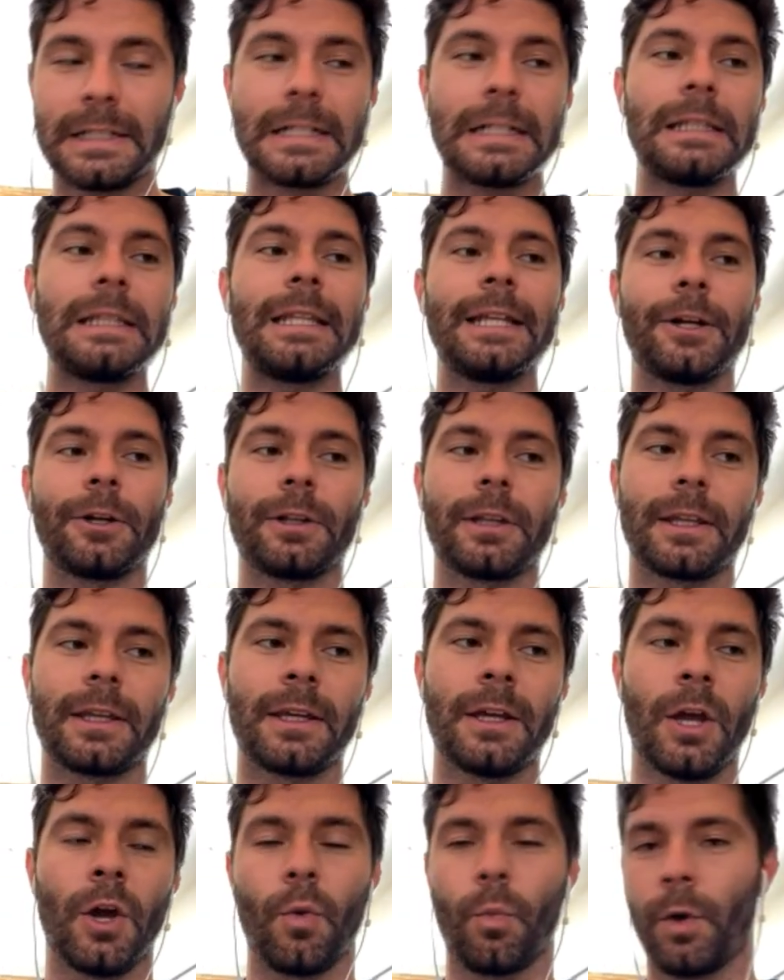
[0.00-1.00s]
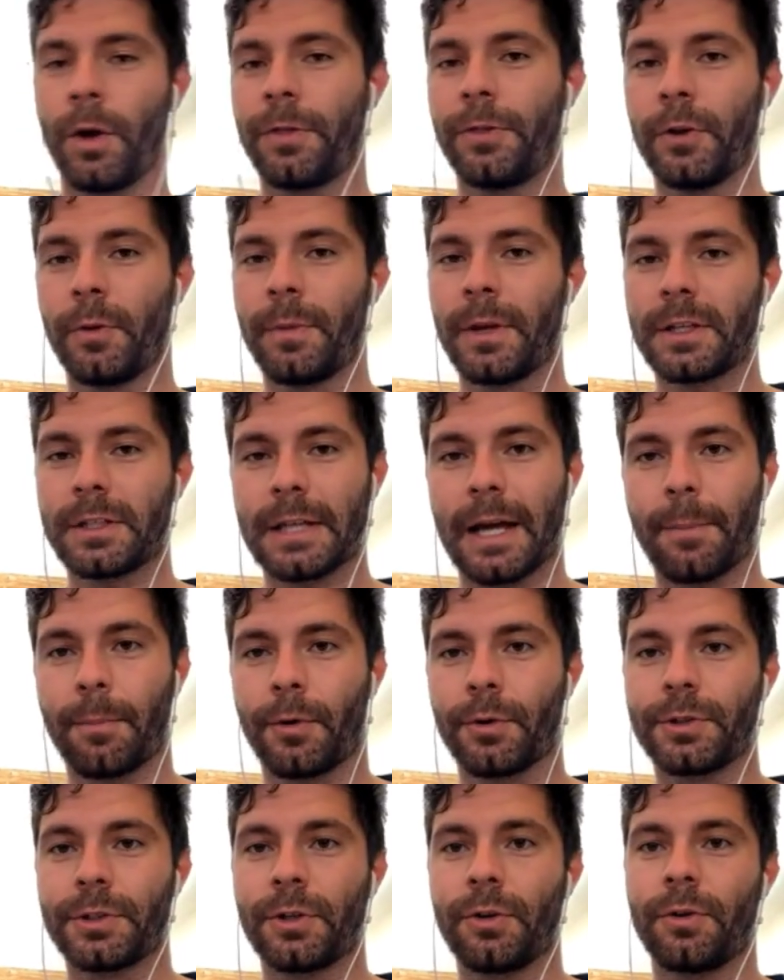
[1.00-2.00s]
clearly with their missed
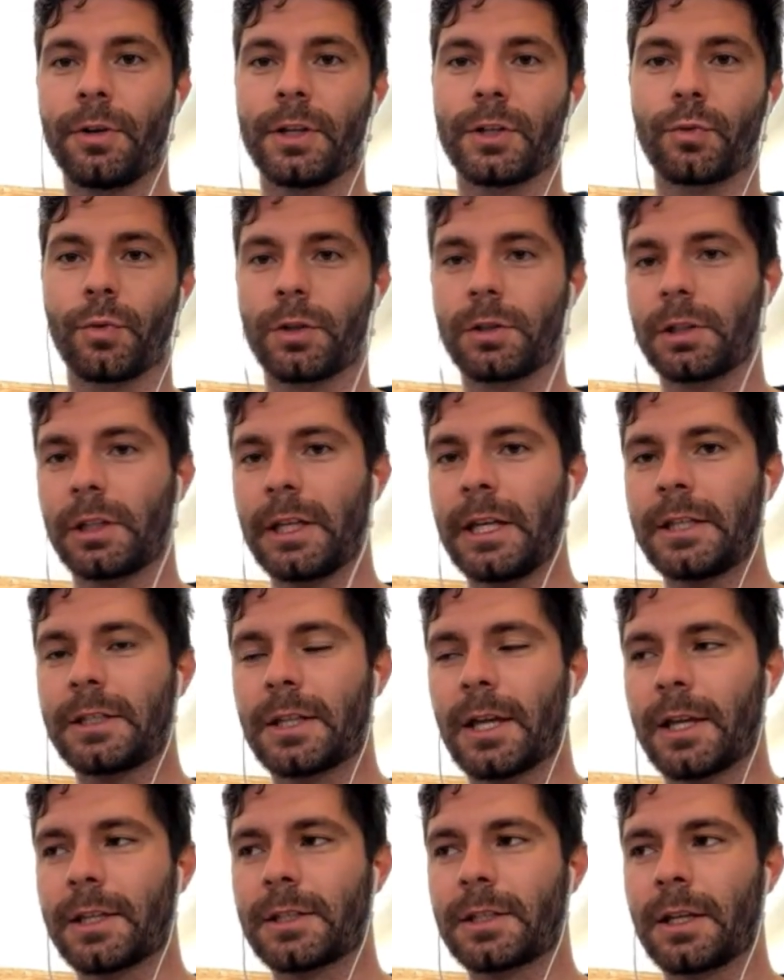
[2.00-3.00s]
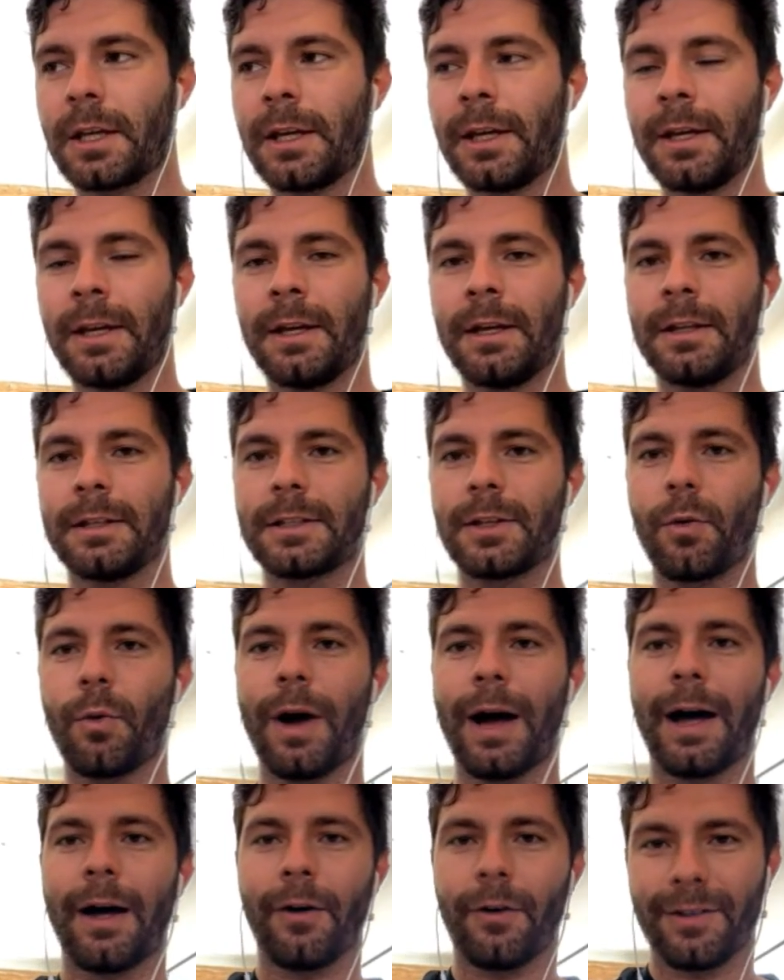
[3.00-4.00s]
opportunities, which leads us to,
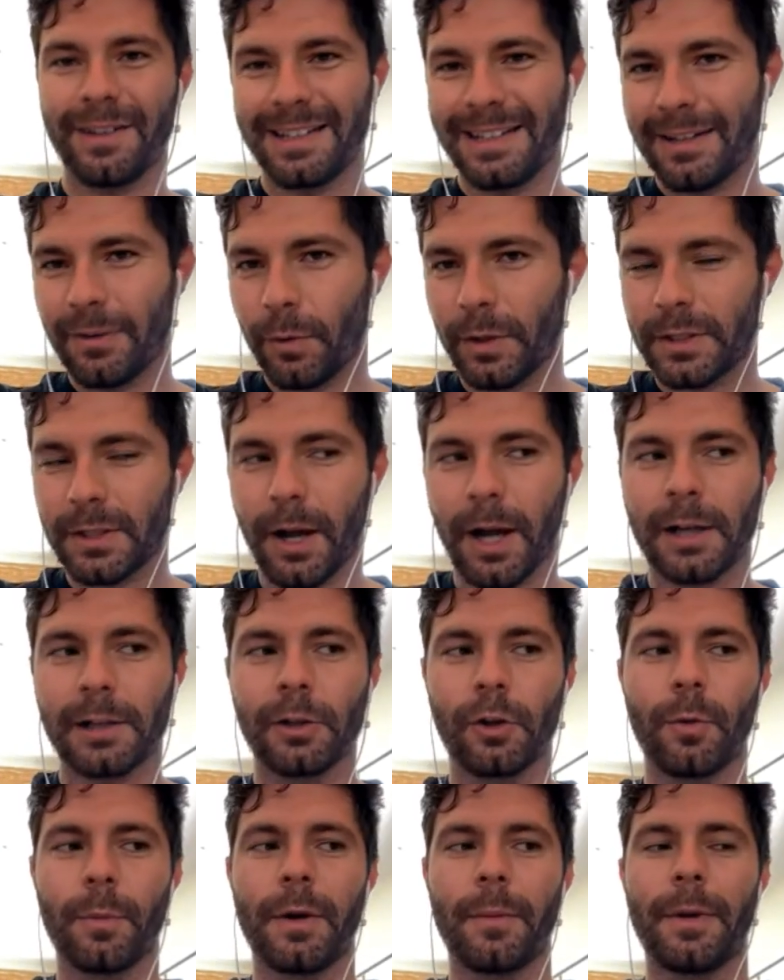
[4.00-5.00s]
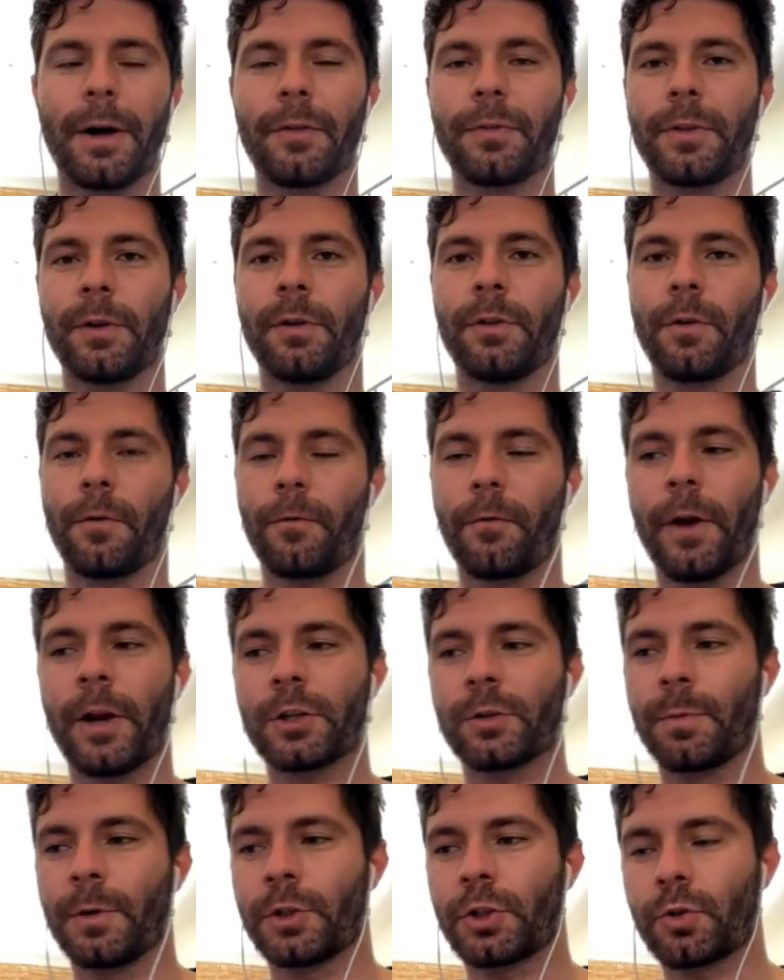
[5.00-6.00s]
while we talk a little bit about the
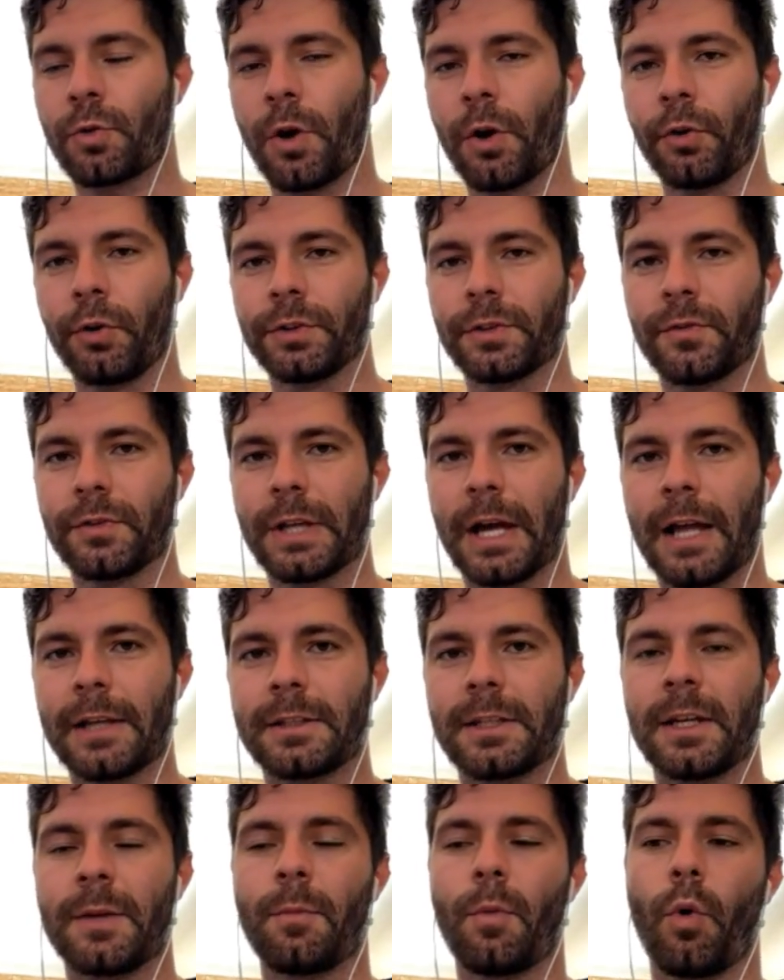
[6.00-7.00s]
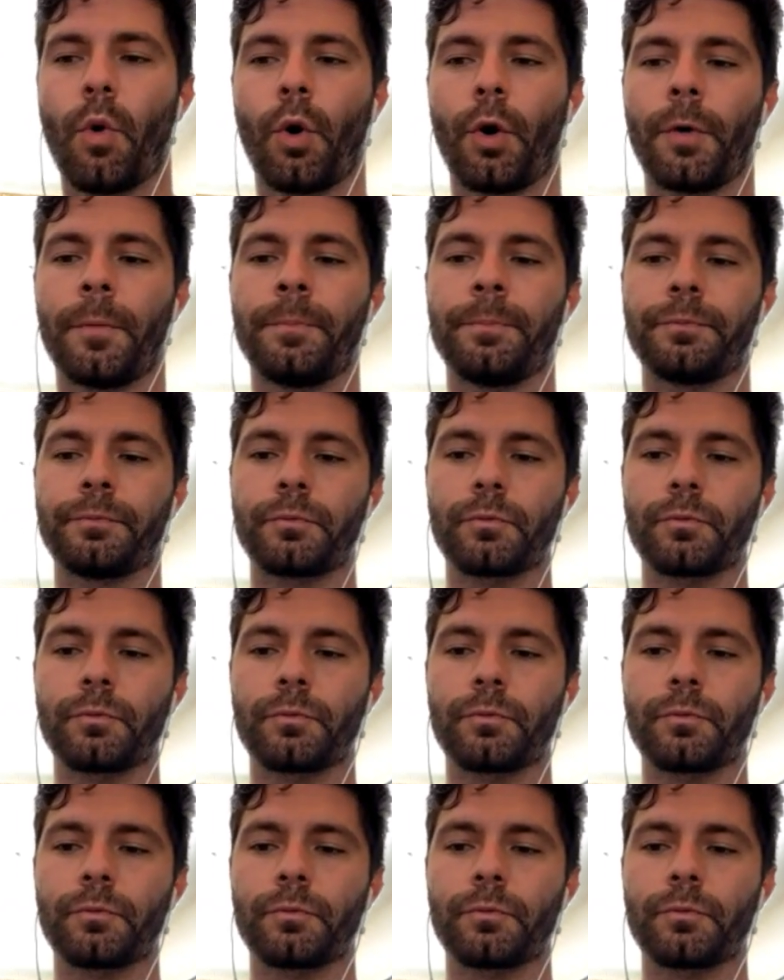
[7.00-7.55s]
freshman struggles of Dante Moore,